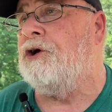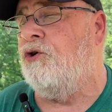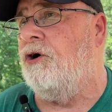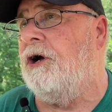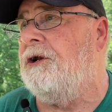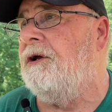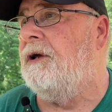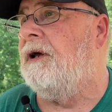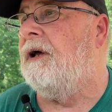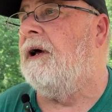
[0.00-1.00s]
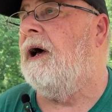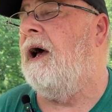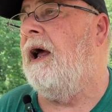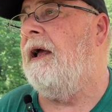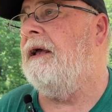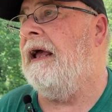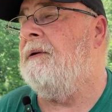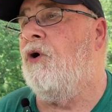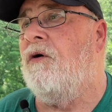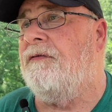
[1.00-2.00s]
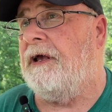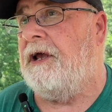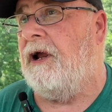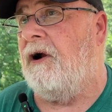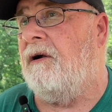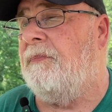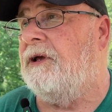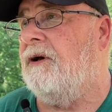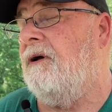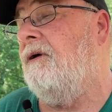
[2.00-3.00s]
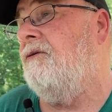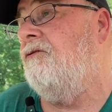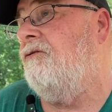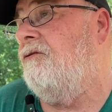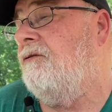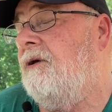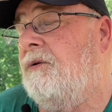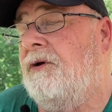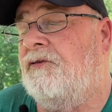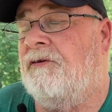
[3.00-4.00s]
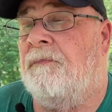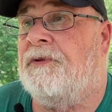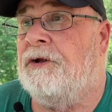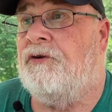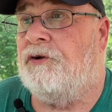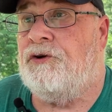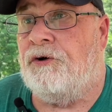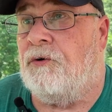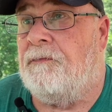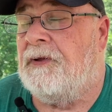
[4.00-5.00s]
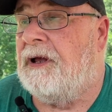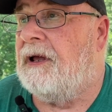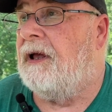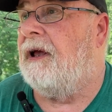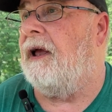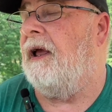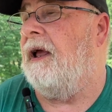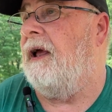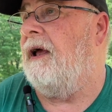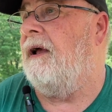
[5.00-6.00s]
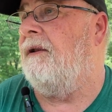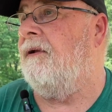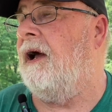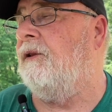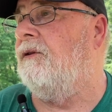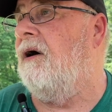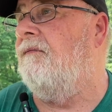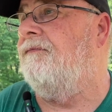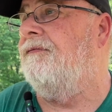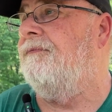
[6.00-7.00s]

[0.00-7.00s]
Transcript: could, I came over here because it was something to do, and I love